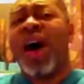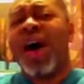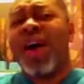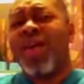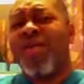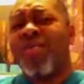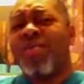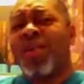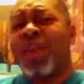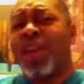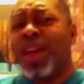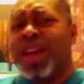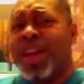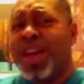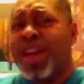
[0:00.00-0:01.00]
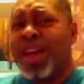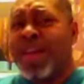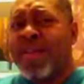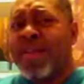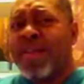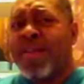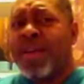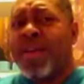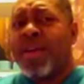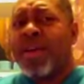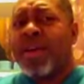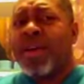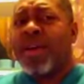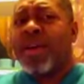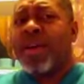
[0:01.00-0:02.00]
I don't believe
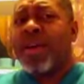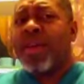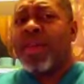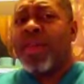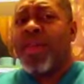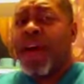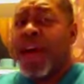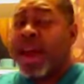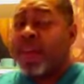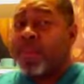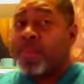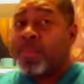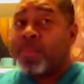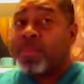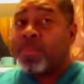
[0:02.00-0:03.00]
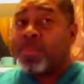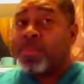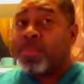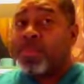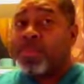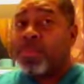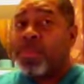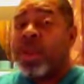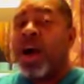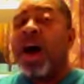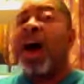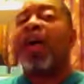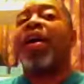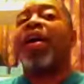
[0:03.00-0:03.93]
that God